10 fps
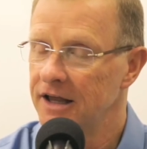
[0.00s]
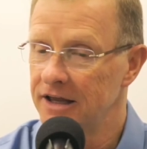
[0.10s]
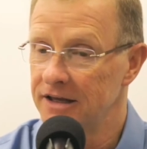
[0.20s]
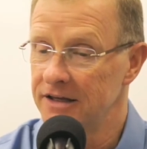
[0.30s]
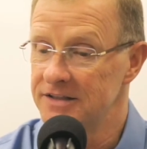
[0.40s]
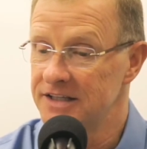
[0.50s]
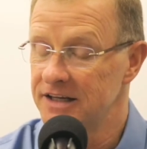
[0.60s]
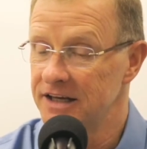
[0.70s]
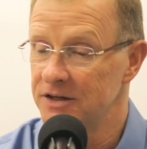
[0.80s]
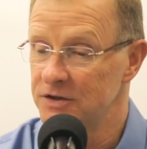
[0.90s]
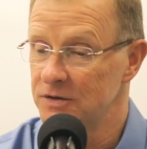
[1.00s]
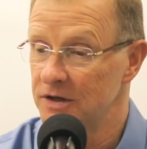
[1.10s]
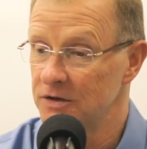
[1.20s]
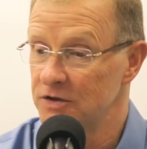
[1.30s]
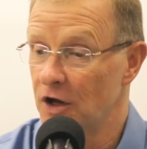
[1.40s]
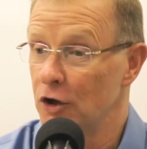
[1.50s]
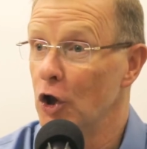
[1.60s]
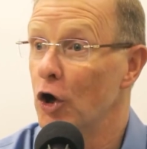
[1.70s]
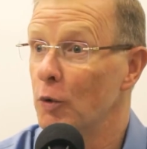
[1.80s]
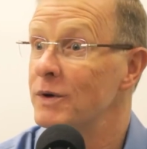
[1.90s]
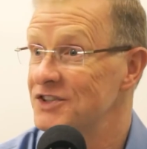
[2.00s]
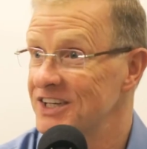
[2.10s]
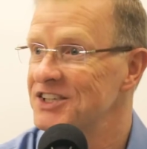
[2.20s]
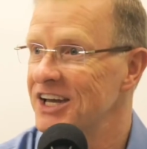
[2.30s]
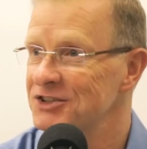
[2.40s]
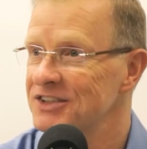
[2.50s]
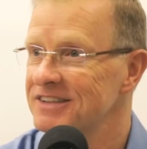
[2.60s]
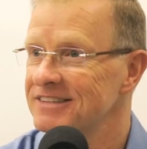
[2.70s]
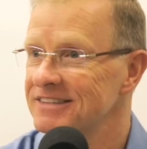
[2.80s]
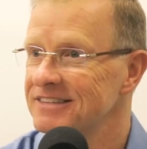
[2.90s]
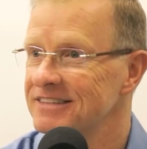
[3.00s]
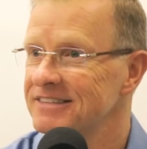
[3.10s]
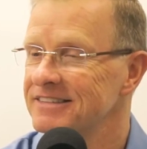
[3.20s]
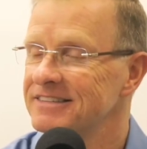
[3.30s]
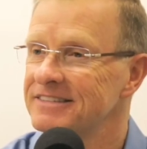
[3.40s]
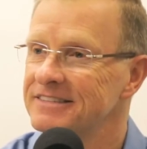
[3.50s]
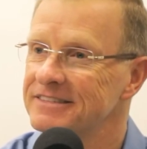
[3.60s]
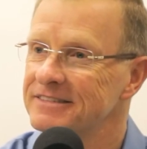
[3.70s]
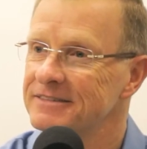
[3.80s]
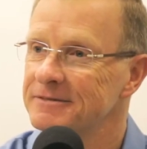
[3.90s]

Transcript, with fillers: is is is along with success. Yeah. Give that a follow,